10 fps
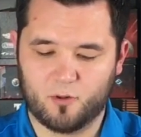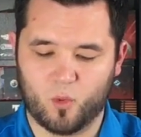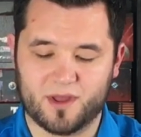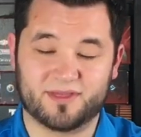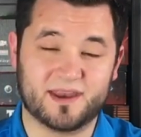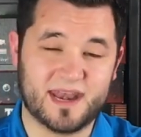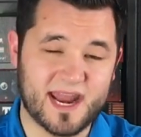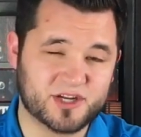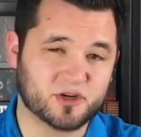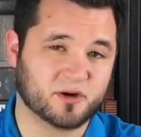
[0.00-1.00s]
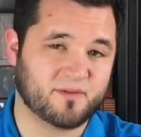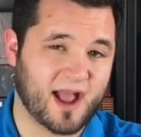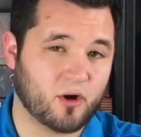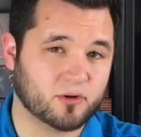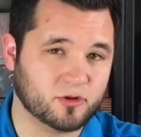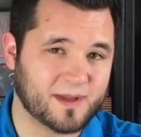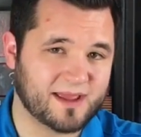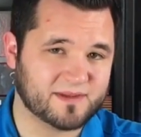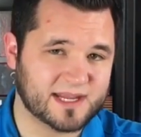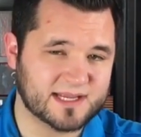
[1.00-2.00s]
with the nature of how
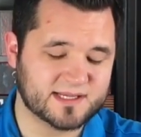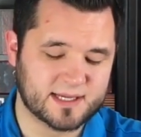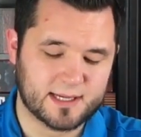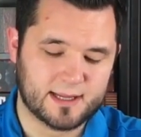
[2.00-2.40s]
Gloomhaven is,